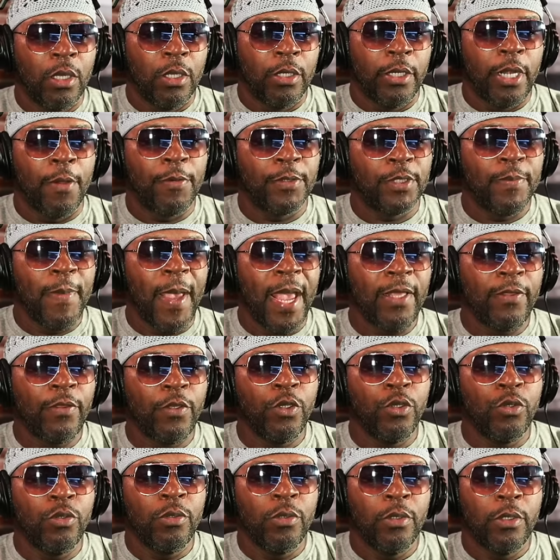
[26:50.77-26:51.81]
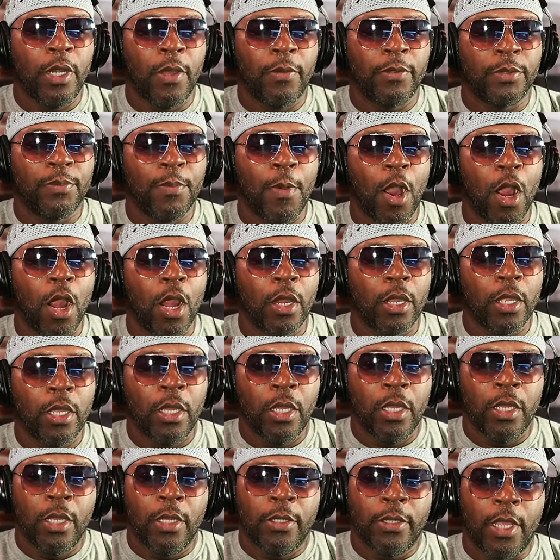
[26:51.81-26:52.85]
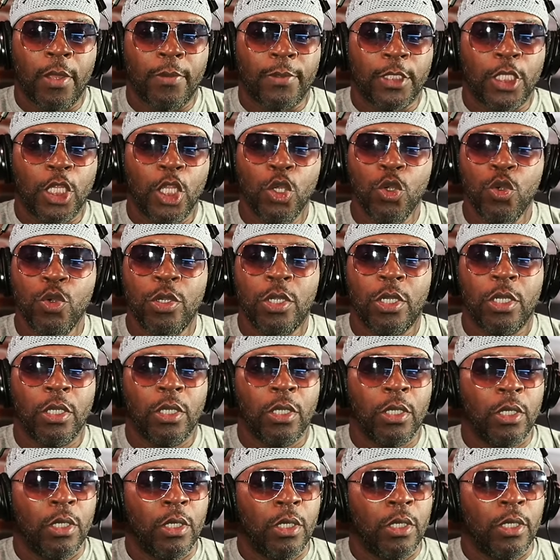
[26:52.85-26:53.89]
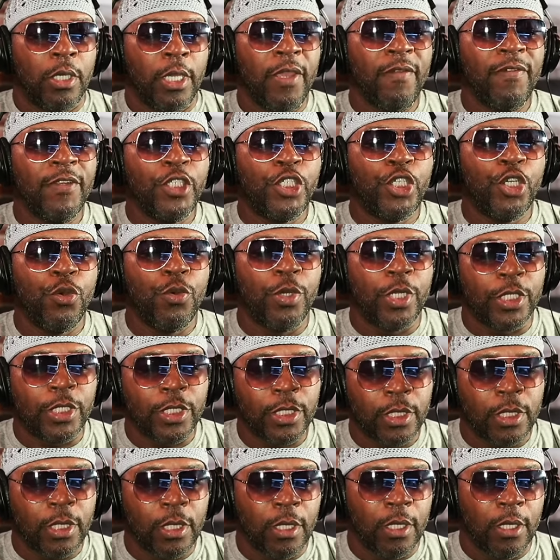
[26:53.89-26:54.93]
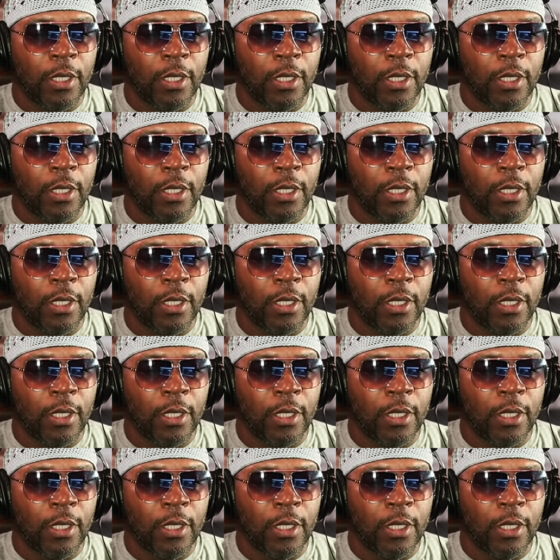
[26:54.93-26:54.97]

That was Matthew. That was Mark. That was Luke. Even Judas.